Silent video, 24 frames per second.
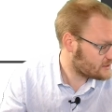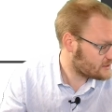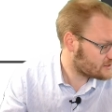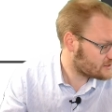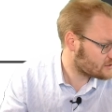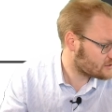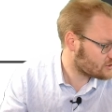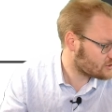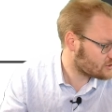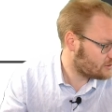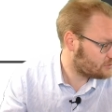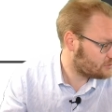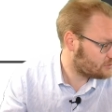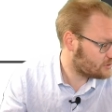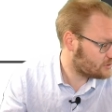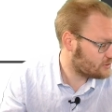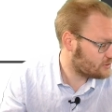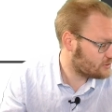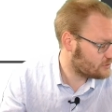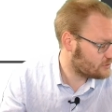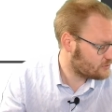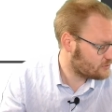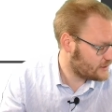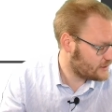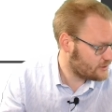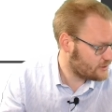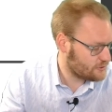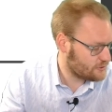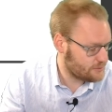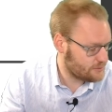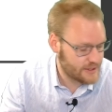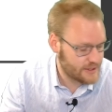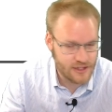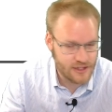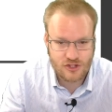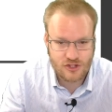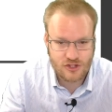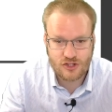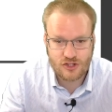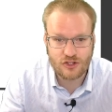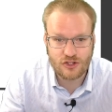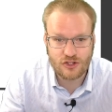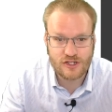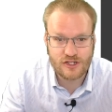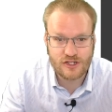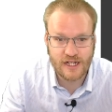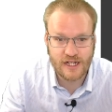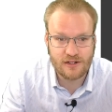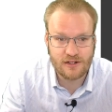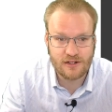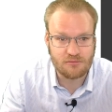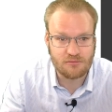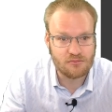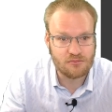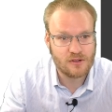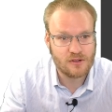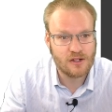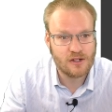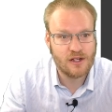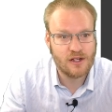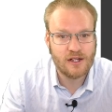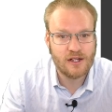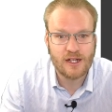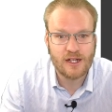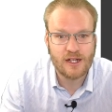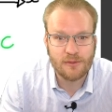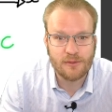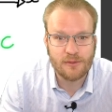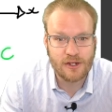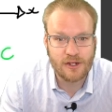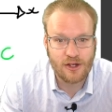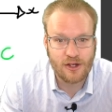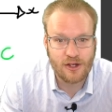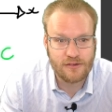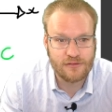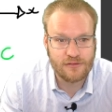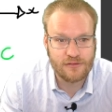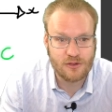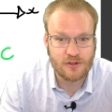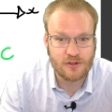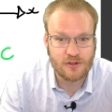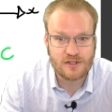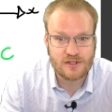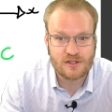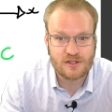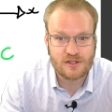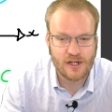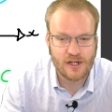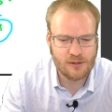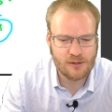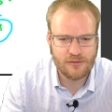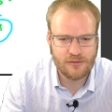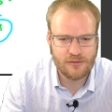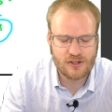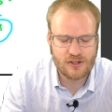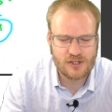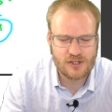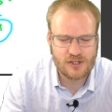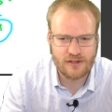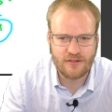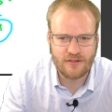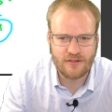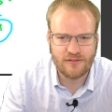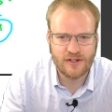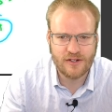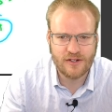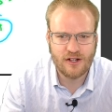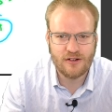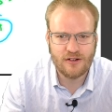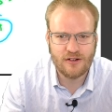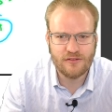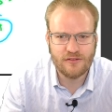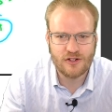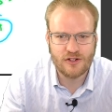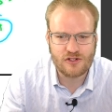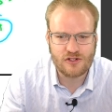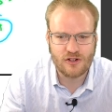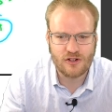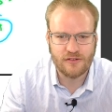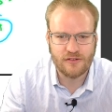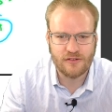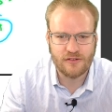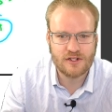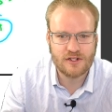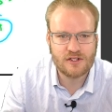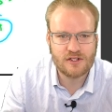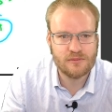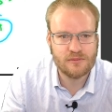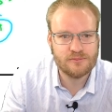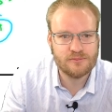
example 1 on page 210. Let me know if it was helpful to have a video version of it.